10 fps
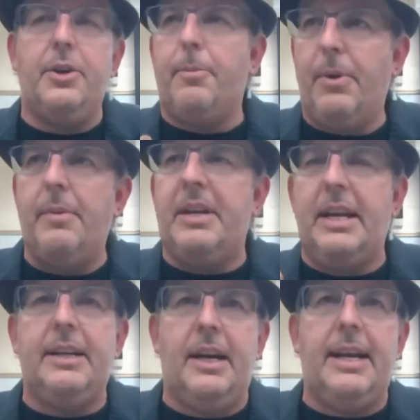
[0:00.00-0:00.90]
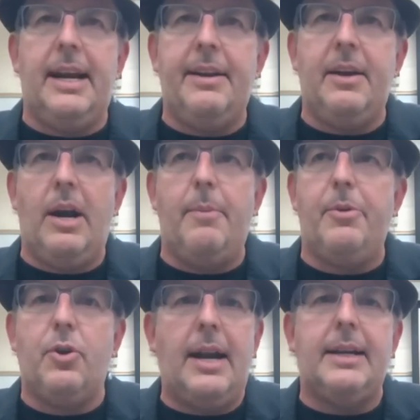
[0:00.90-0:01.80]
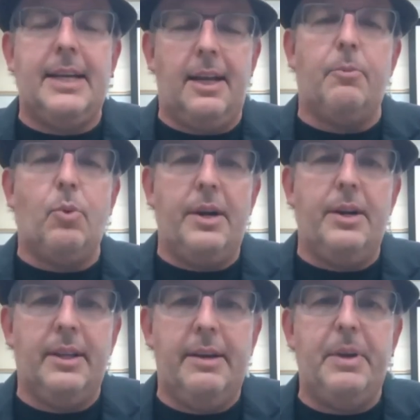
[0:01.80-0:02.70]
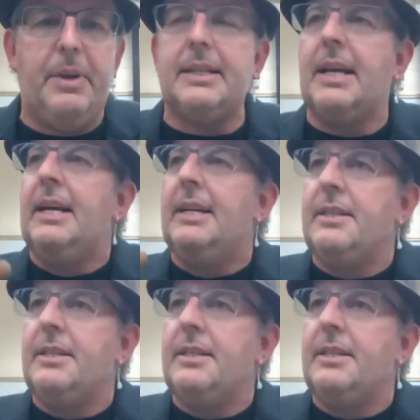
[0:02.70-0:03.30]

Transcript: you can probably get it done anywhere, but you have got to tell them where you live because